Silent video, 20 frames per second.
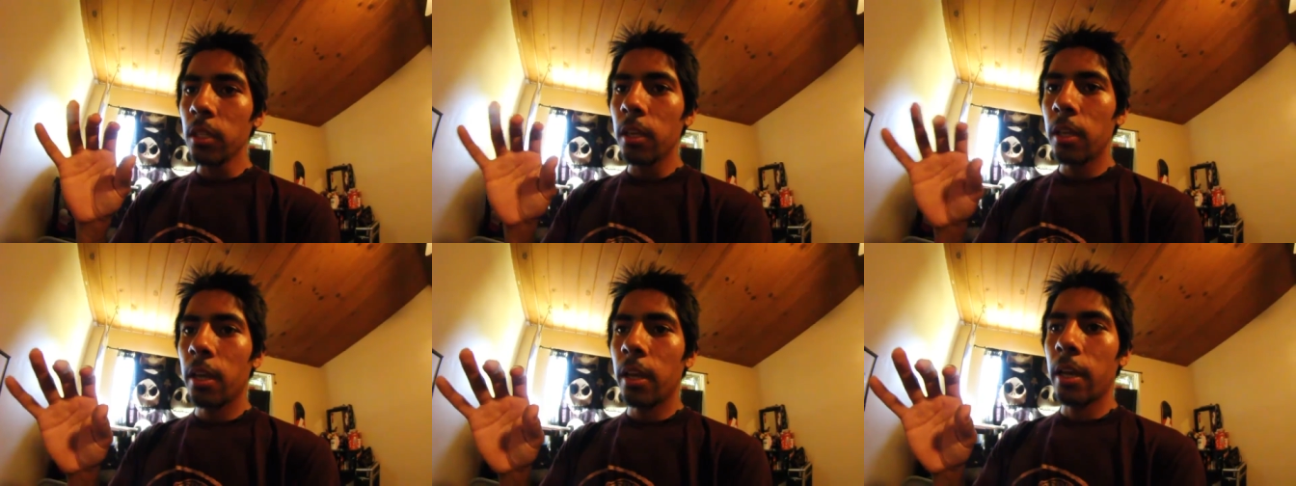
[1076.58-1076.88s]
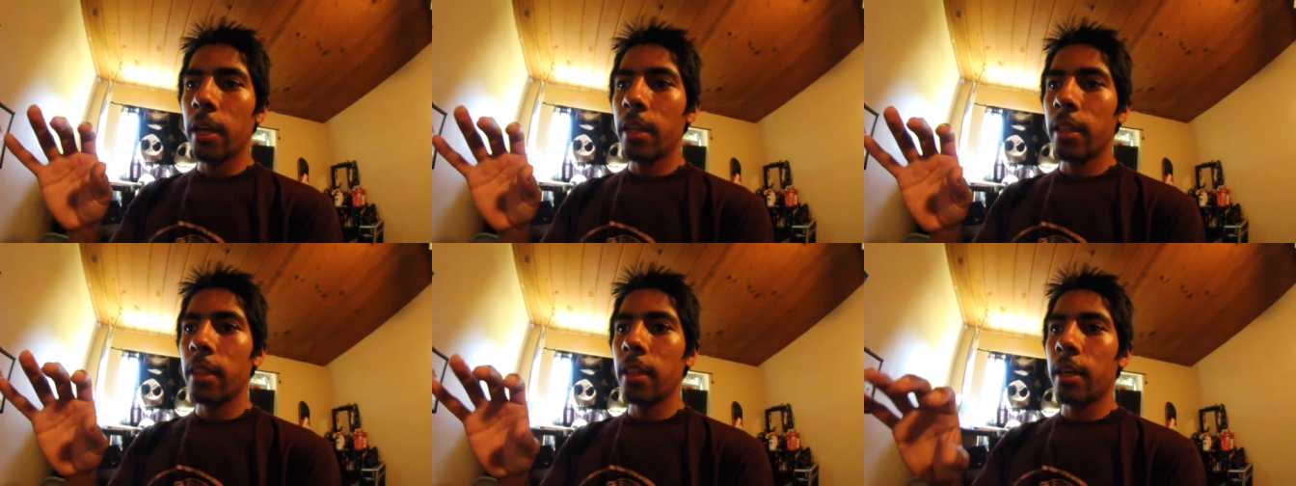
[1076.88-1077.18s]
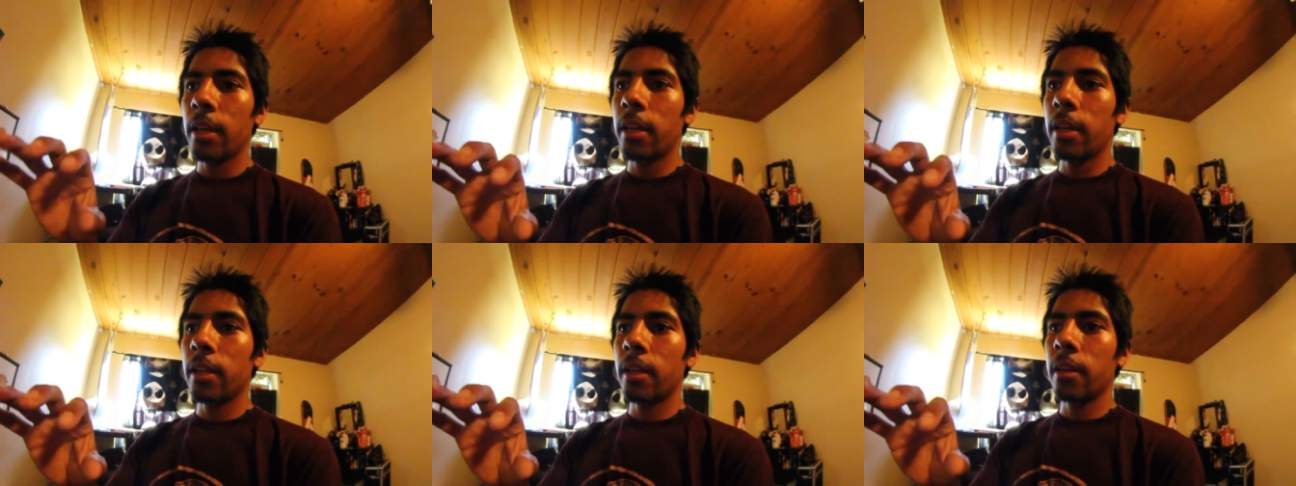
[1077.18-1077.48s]
And
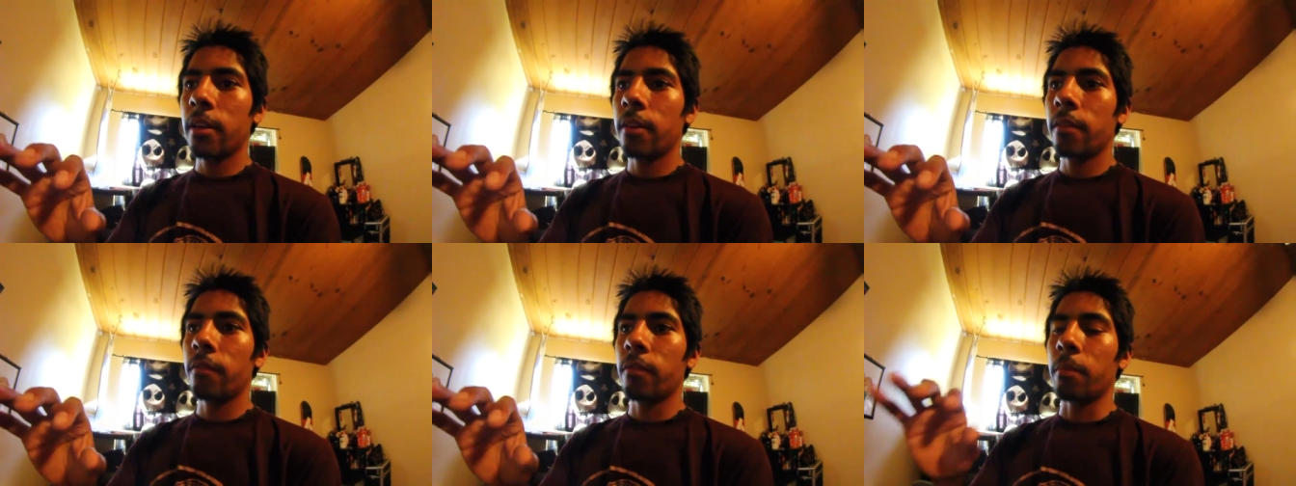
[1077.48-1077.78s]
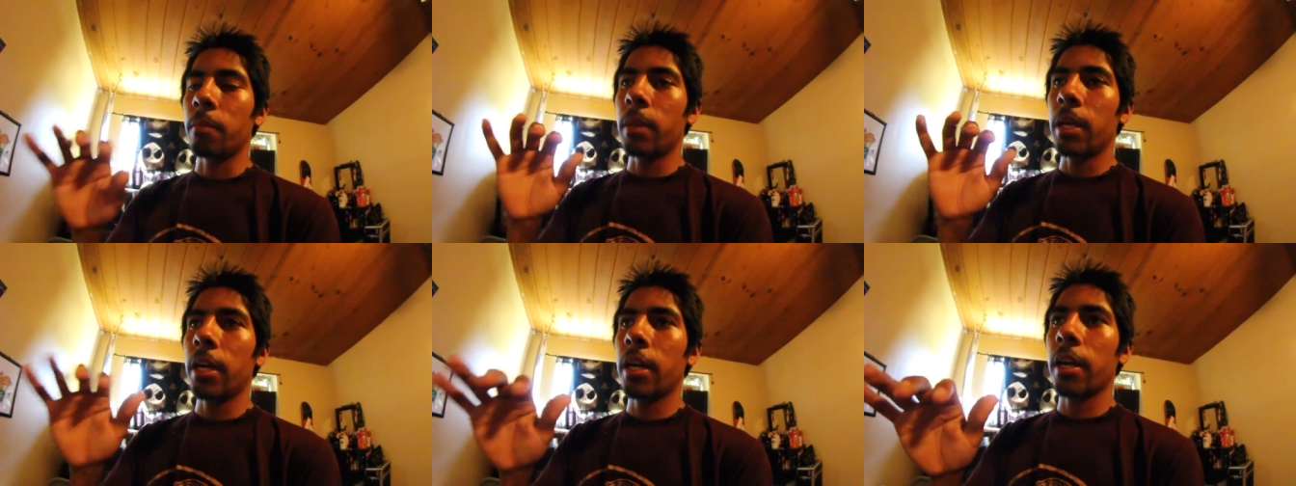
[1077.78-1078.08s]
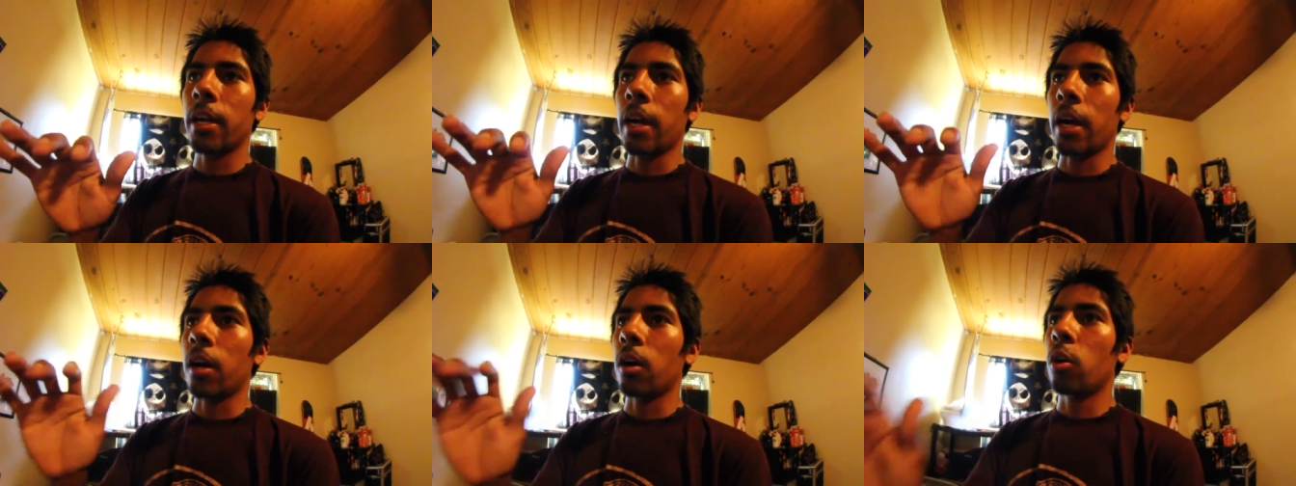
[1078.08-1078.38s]
then from
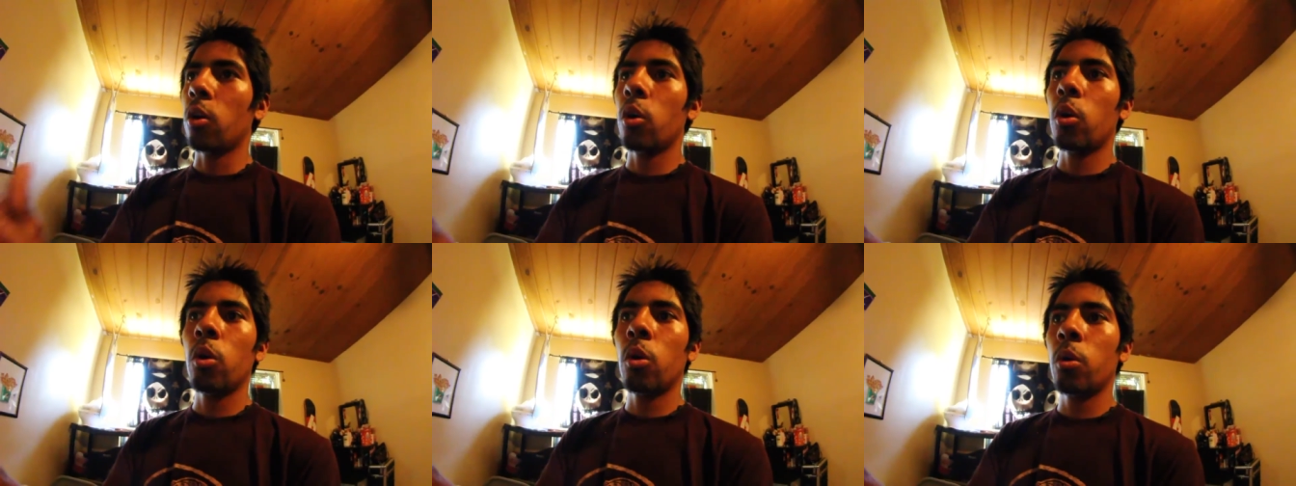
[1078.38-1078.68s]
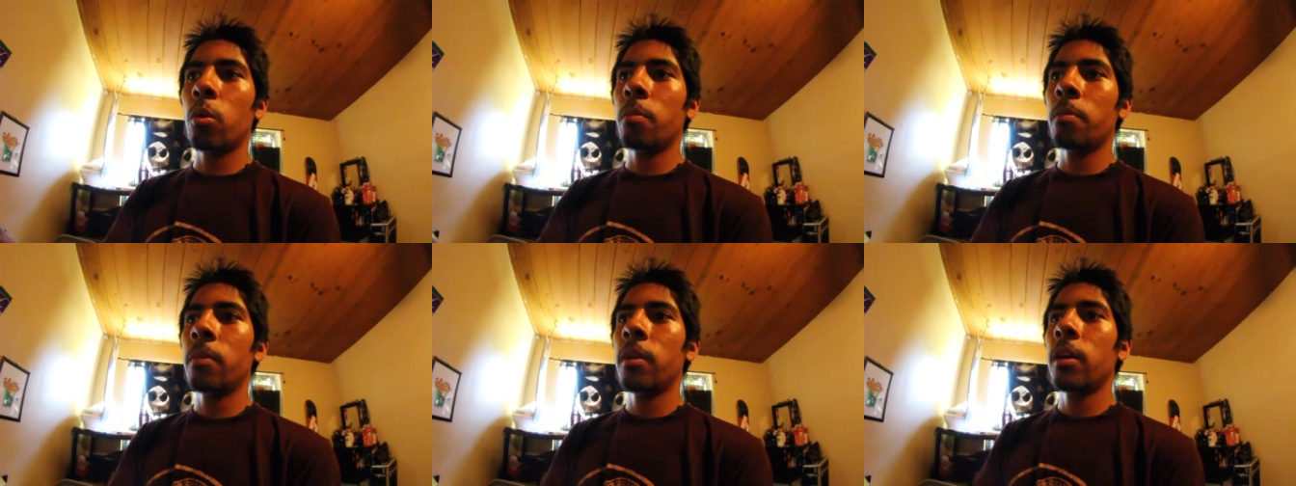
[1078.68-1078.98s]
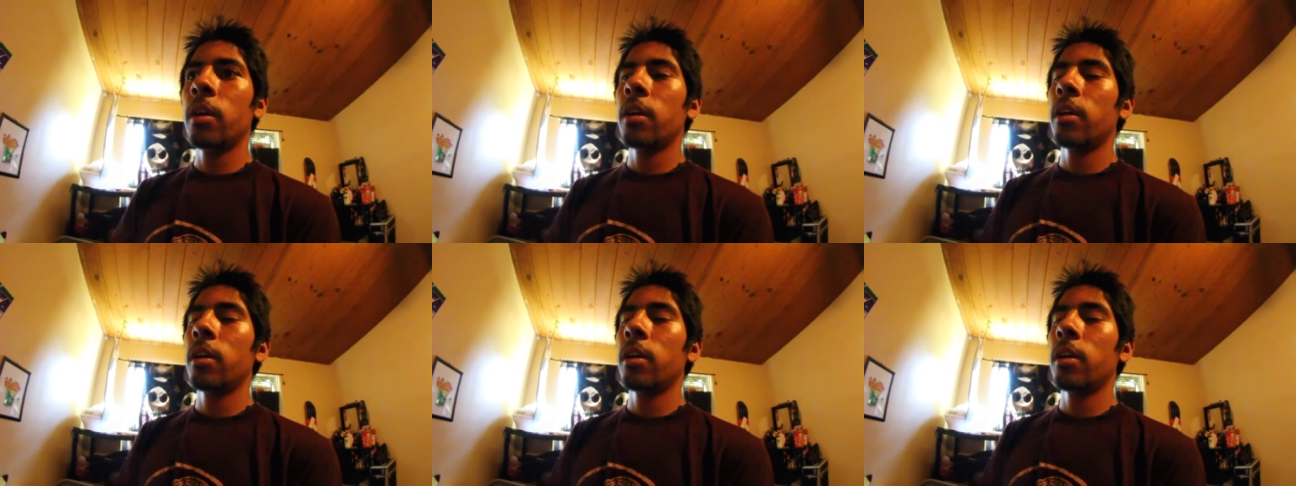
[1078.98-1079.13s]
there, got home,